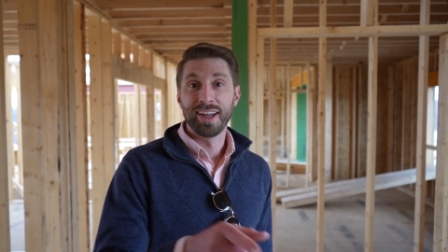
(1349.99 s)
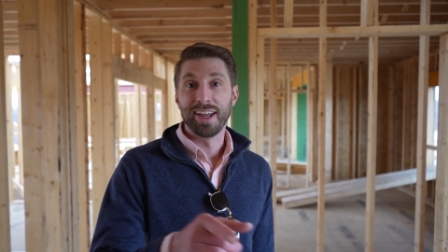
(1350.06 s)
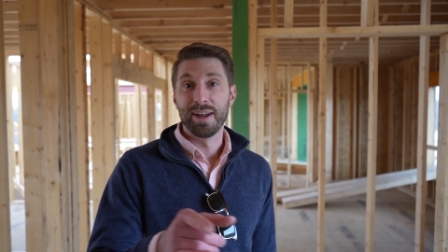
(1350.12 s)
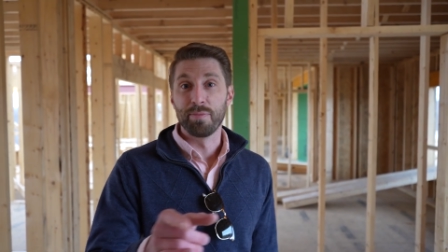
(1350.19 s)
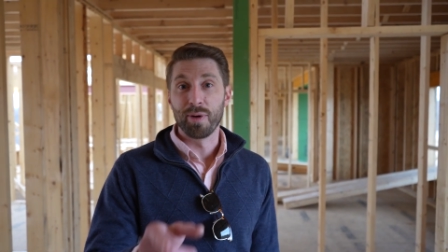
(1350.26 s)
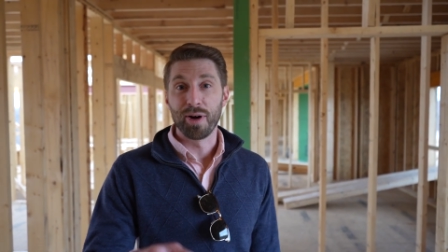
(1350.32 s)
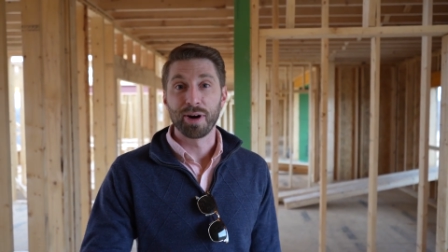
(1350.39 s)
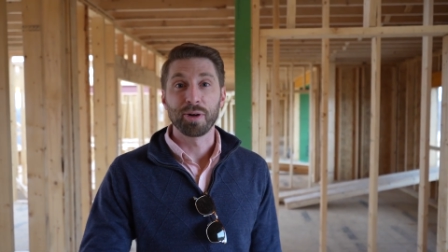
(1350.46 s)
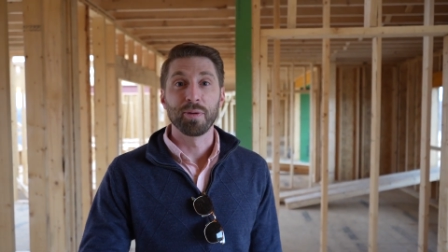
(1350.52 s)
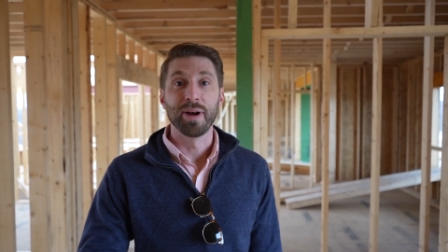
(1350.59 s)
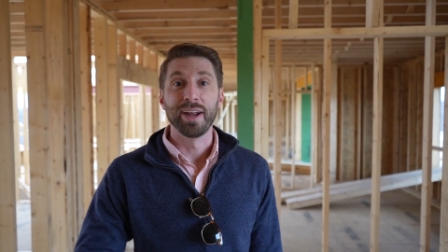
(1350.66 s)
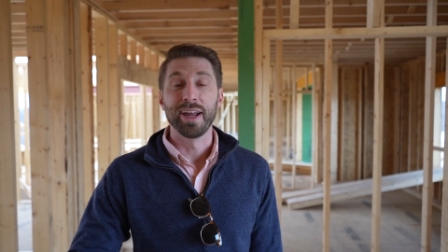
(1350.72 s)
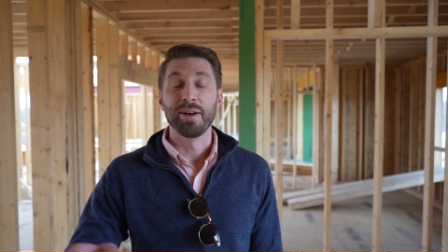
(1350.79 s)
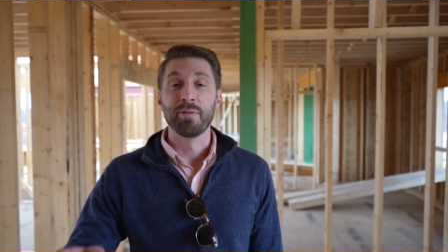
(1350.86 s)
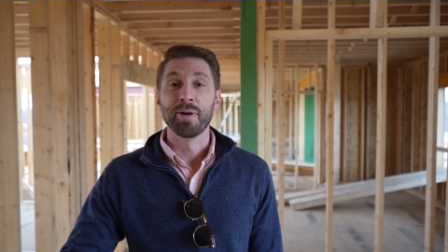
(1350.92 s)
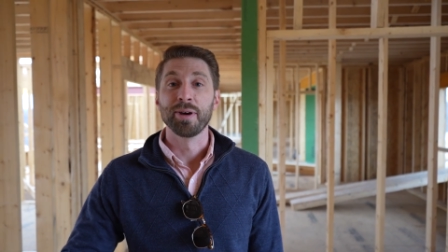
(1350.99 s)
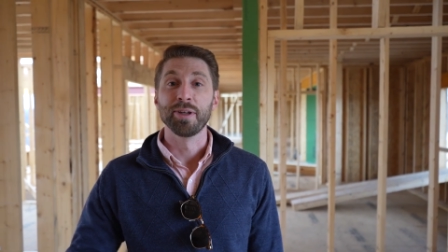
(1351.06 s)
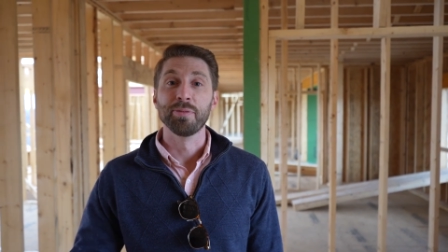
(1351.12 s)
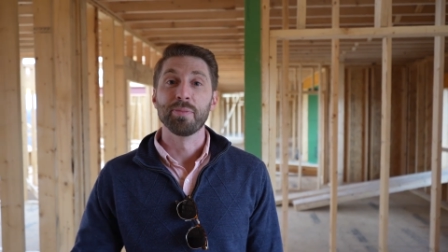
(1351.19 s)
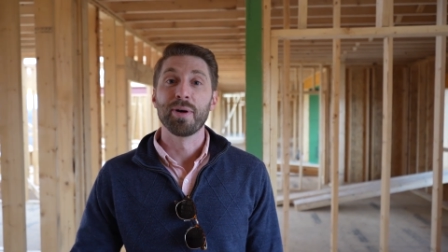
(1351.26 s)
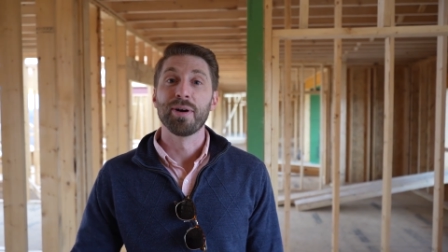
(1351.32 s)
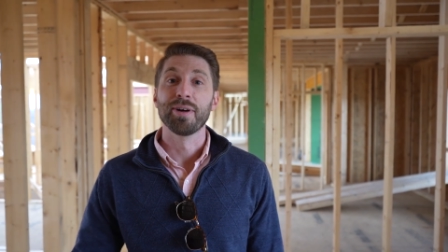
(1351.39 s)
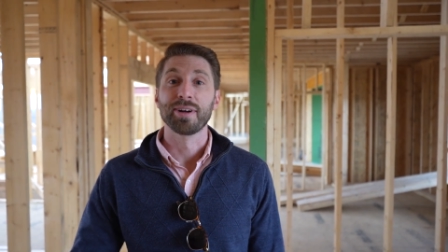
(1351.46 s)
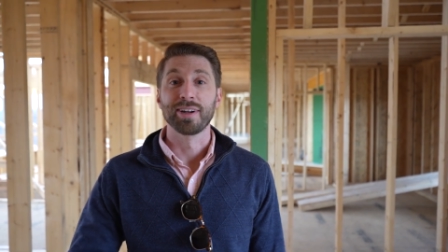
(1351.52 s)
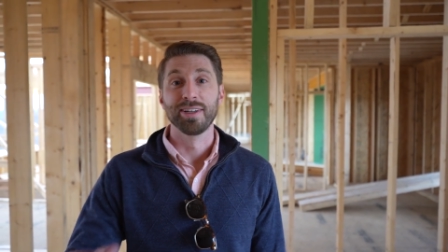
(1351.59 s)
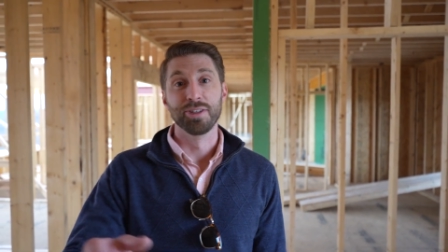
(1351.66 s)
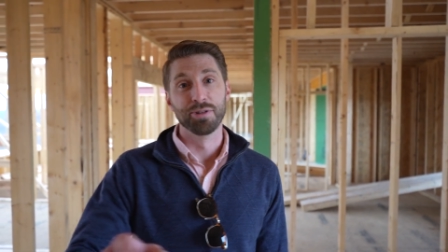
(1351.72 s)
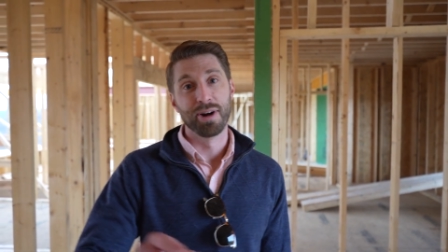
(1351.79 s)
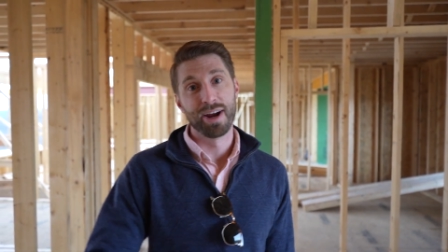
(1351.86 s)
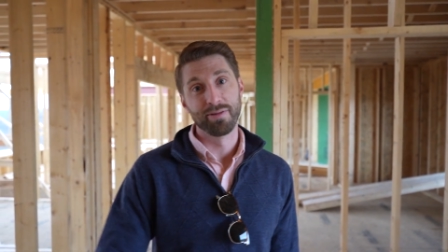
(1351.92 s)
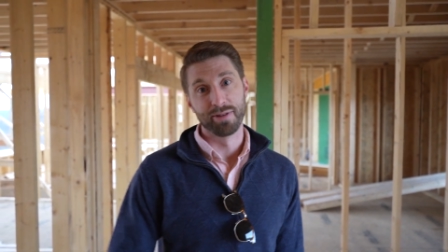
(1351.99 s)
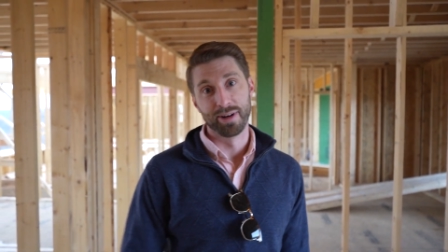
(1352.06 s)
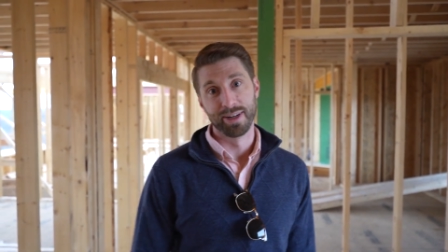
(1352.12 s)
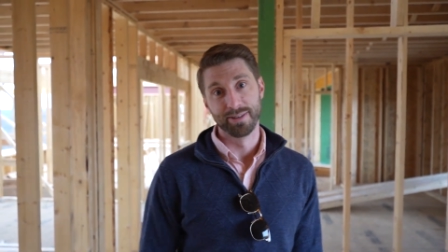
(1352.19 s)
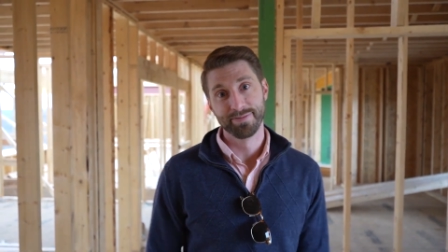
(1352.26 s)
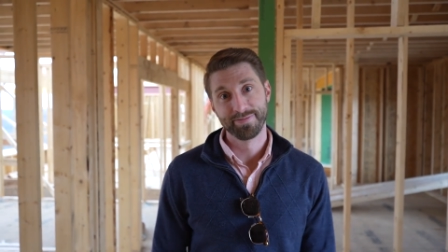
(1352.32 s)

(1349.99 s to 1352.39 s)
a parkway and where you park a driveway?